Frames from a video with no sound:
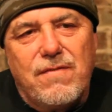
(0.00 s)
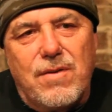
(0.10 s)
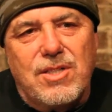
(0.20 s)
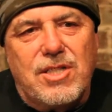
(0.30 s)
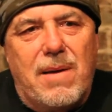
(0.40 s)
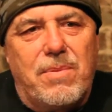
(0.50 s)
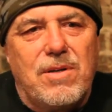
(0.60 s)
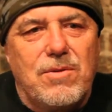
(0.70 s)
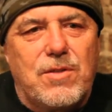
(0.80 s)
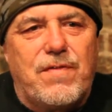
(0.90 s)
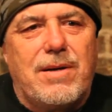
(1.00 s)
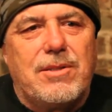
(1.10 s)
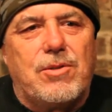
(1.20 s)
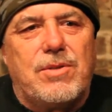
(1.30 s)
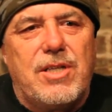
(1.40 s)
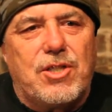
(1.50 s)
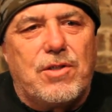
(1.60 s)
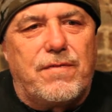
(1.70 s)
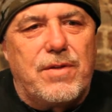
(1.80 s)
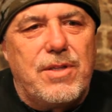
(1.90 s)
For example, it was very
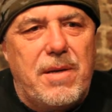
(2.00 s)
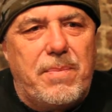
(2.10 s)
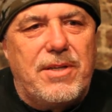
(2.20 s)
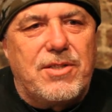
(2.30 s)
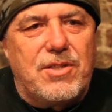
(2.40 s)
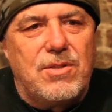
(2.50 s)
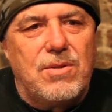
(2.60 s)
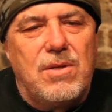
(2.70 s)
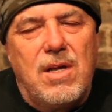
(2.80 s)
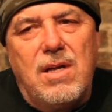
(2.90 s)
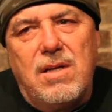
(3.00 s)
traditional for yippies to